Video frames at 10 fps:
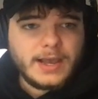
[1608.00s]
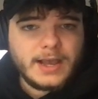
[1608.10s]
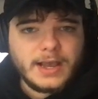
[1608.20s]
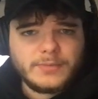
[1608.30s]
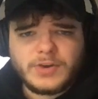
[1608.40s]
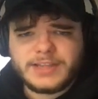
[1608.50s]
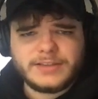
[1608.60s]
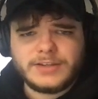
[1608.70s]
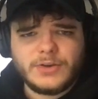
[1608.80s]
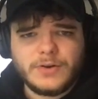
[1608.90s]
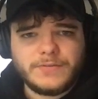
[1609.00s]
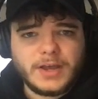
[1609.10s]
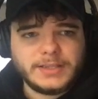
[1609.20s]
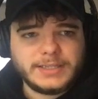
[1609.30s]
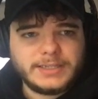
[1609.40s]
rather than Noah
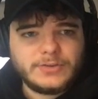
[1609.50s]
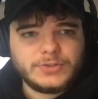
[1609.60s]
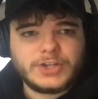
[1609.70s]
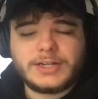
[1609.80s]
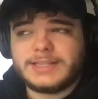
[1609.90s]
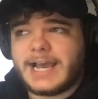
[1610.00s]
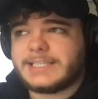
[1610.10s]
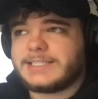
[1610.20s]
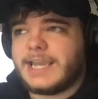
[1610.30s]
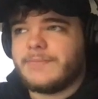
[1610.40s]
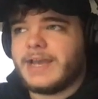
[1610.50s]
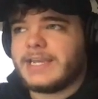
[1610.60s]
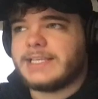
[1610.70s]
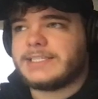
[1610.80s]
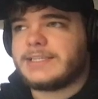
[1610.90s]
Vonleh, who started last game
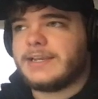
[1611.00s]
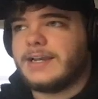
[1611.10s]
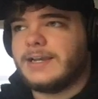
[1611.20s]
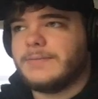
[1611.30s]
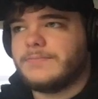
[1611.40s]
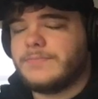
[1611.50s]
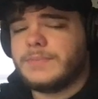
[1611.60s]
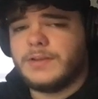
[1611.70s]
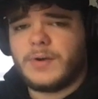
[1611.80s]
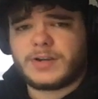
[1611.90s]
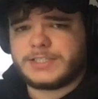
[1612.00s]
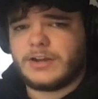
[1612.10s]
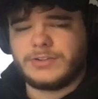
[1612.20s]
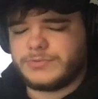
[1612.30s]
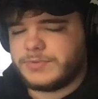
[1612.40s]
against LaMarcus
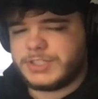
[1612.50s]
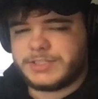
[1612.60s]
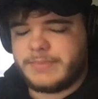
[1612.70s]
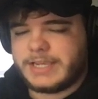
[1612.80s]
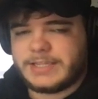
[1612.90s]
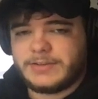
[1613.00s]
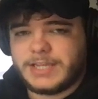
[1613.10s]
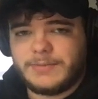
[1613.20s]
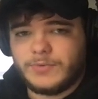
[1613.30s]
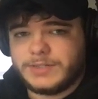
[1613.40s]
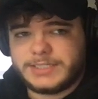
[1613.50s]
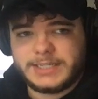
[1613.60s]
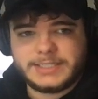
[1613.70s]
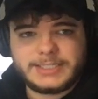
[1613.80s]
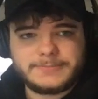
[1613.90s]
Aldridge, which just makes a ton more
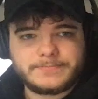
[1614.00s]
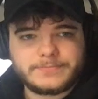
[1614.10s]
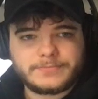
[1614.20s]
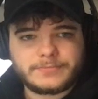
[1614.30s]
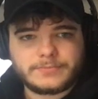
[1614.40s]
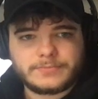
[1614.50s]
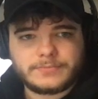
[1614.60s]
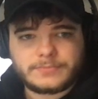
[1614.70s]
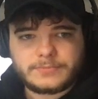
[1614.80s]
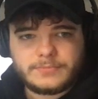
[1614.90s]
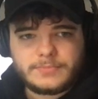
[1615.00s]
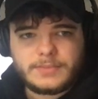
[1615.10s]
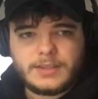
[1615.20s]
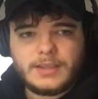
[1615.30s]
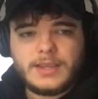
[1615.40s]
sense.
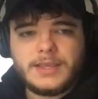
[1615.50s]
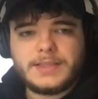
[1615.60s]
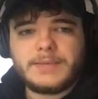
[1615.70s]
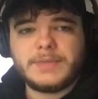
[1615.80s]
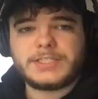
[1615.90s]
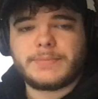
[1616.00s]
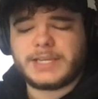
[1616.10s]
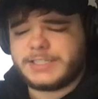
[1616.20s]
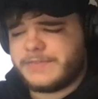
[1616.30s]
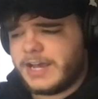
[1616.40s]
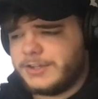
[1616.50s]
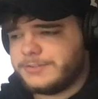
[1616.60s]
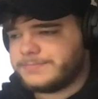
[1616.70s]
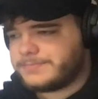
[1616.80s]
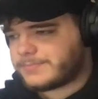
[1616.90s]
I think Millsap hits
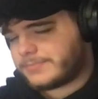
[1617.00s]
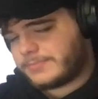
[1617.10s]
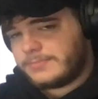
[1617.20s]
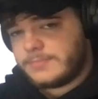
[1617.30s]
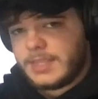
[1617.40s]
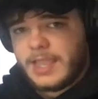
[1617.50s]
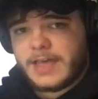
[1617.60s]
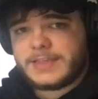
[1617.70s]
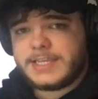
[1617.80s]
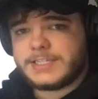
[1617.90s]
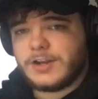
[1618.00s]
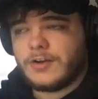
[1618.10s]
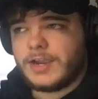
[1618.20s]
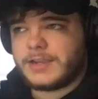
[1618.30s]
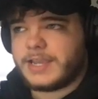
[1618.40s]
value. I think he's an
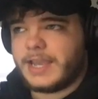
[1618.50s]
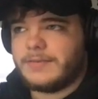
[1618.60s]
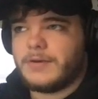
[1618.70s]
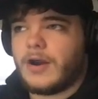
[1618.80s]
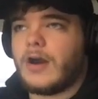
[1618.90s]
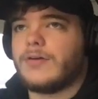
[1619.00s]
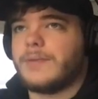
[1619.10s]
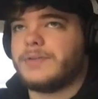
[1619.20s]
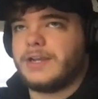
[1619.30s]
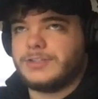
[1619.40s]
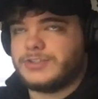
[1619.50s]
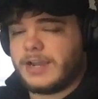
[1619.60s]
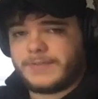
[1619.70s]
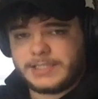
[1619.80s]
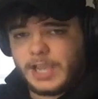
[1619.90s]
all right play on
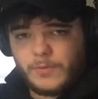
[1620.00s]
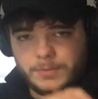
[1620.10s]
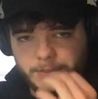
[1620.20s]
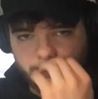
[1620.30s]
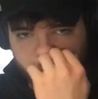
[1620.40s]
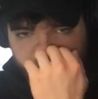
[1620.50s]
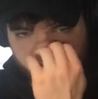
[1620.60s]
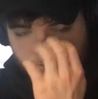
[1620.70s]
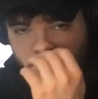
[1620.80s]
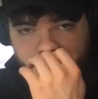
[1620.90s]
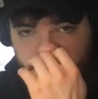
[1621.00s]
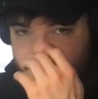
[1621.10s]
DraftKings. I wouldn't play him on FanDuel. I don't